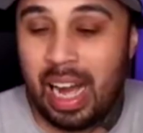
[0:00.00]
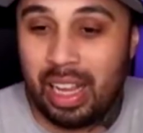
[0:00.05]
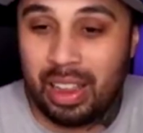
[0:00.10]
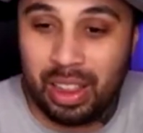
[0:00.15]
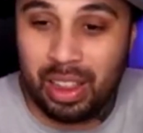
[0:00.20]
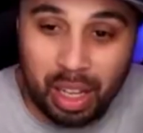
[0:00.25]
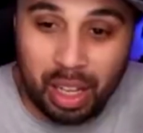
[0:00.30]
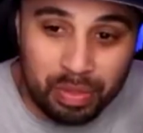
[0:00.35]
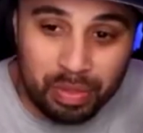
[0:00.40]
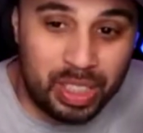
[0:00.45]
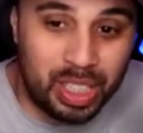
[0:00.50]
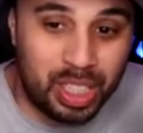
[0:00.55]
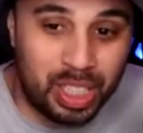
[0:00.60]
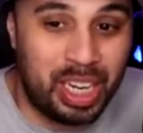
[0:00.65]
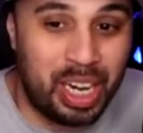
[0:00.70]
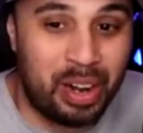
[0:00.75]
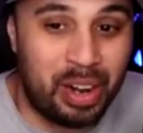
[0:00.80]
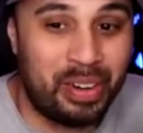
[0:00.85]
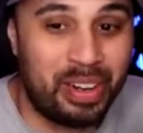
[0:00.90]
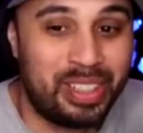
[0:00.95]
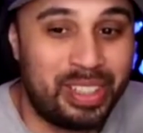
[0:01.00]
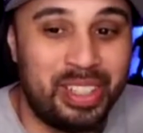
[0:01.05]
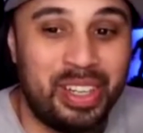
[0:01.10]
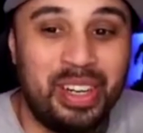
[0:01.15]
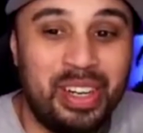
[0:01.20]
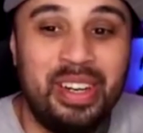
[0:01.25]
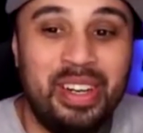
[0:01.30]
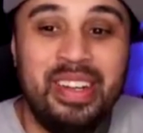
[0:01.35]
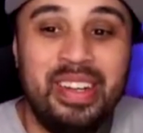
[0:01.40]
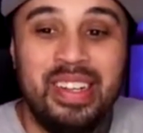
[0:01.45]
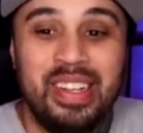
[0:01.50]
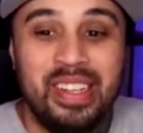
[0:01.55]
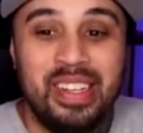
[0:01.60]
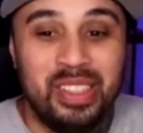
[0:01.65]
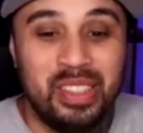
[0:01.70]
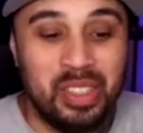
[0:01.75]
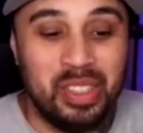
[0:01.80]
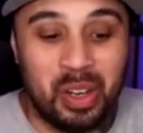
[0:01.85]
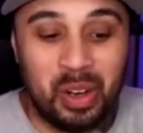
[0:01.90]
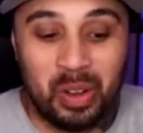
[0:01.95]
I loved your character,
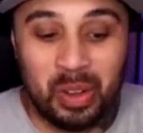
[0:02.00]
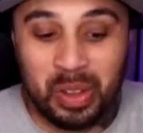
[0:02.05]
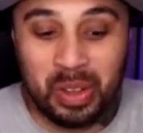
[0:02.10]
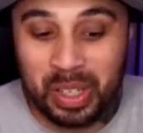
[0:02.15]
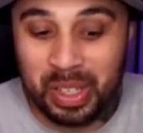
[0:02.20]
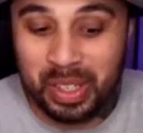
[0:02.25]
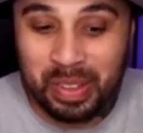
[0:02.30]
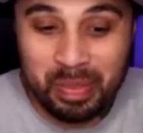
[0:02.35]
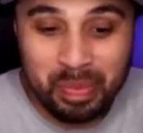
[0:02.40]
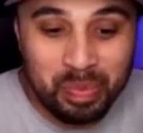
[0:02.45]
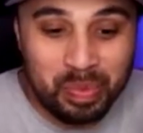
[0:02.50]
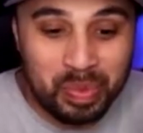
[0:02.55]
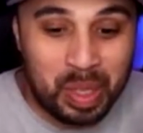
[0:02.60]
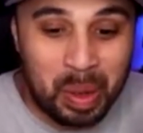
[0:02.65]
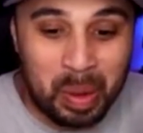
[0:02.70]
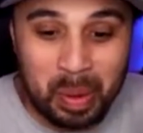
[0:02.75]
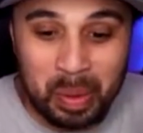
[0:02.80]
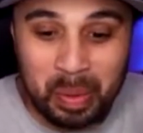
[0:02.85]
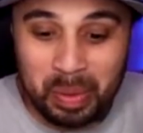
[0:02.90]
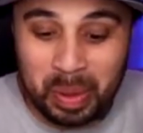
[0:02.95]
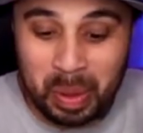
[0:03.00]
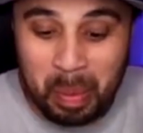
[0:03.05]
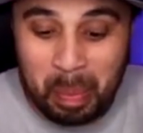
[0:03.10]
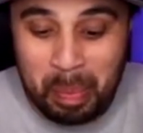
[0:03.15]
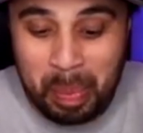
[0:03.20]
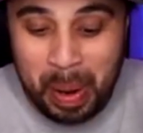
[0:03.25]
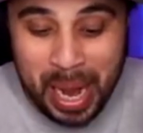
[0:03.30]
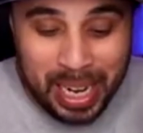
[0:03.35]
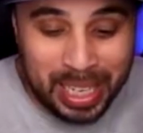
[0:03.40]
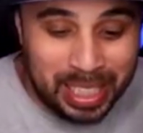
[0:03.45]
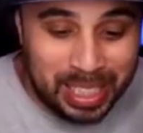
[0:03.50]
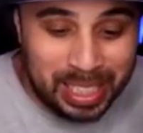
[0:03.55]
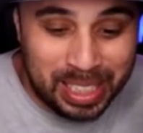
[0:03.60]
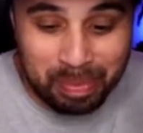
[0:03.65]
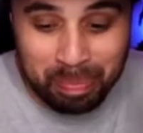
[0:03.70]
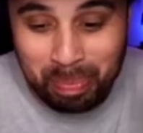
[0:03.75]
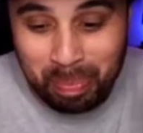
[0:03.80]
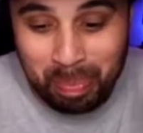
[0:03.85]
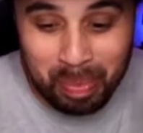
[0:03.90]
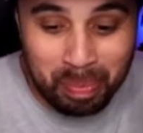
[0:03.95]
the pain
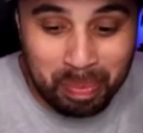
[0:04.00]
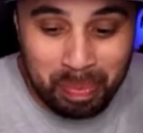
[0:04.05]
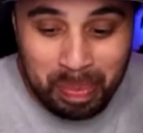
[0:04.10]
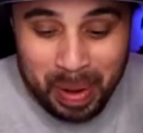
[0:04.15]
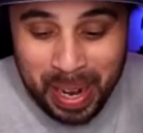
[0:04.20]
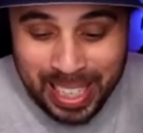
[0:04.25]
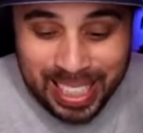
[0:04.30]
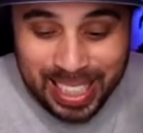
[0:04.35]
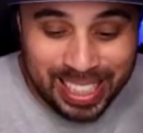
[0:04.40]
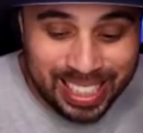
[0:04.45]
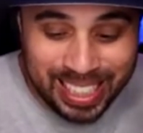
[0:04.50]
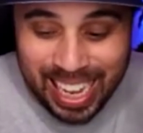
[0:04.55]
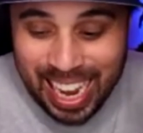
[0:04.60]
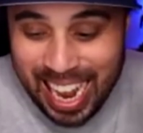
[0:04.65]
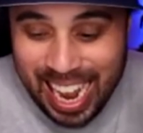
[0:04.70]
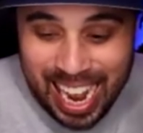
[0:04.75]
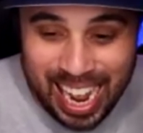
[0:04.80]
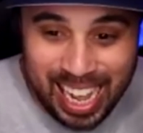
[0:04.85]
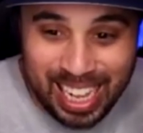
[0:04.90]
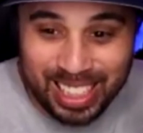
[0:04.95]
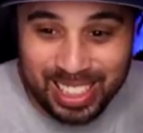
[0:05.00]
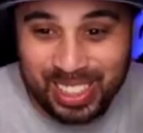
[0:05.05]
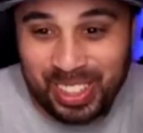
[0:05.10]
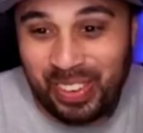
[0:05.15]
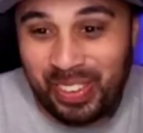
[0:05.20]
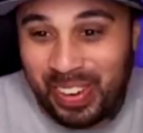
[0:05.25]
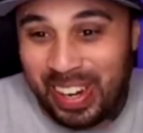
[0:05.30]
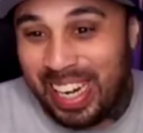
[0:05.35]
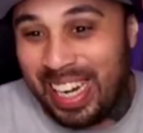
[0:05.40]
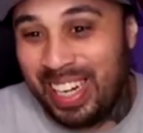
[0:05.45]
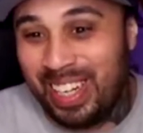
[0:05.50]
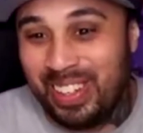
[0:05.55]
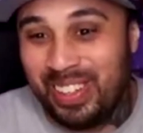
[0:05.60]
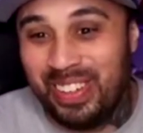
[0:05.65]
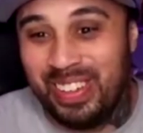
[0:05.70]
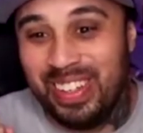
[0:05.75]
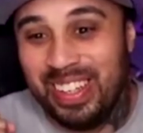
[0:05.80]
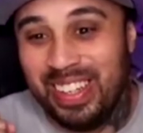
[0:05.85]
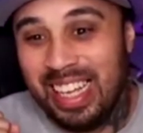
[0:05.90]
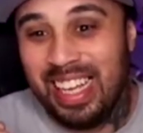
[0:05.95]
in the ass queen
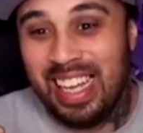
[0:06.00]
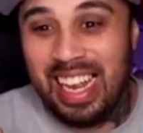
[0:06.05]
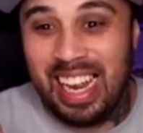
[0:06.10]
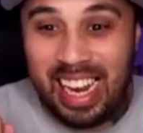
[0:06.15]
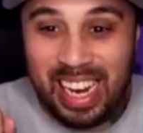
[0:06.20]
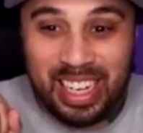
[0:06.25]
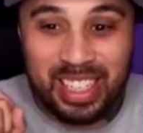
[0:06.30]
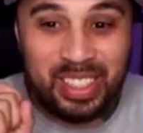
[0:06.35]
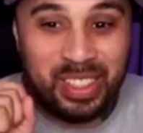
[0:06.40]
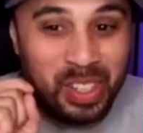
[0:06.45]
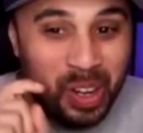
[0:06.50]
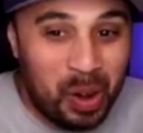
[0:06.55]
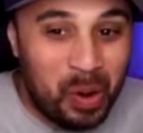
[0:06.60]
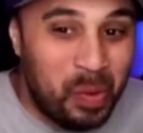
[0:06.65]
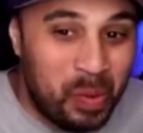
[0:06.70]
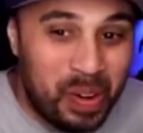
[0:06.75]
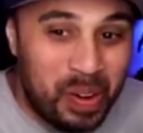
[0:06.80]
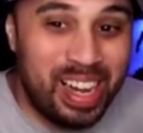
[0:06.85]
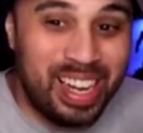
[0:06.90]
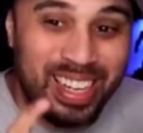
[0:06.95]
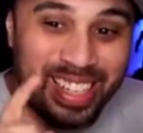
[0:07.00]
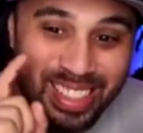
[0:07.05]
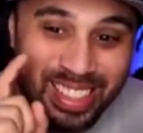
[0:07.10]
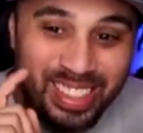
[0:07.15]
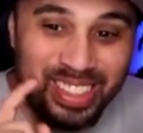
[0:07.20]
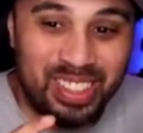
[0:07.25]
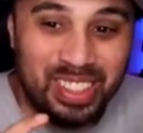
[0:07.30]
who, hey, you know what?